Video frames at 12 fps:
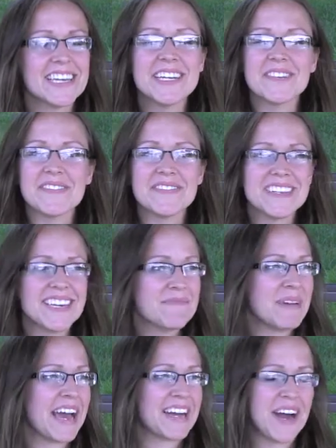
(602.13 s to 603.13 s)
Get
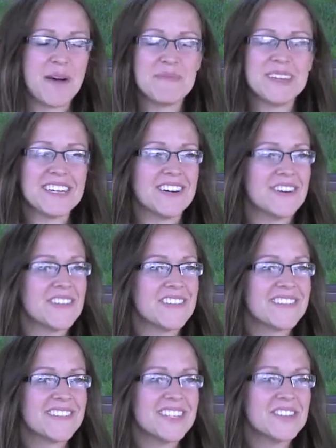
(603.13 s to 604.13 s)
back up. You know,
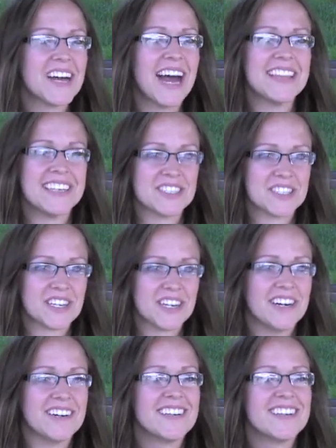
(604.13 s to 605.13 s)
you got this,
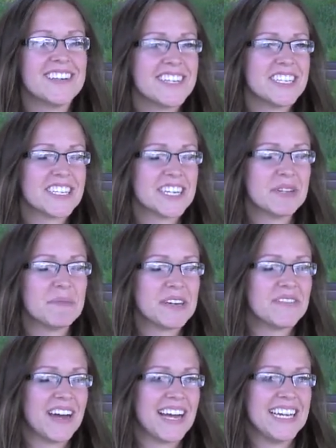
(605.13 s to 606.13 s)
girl. You're gonna be
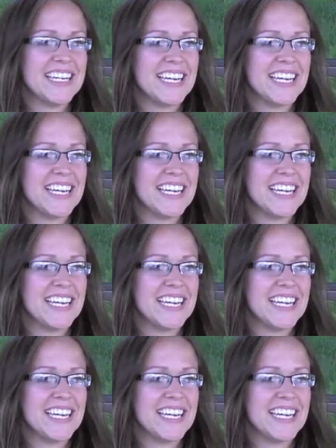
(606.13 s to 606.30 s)
fine.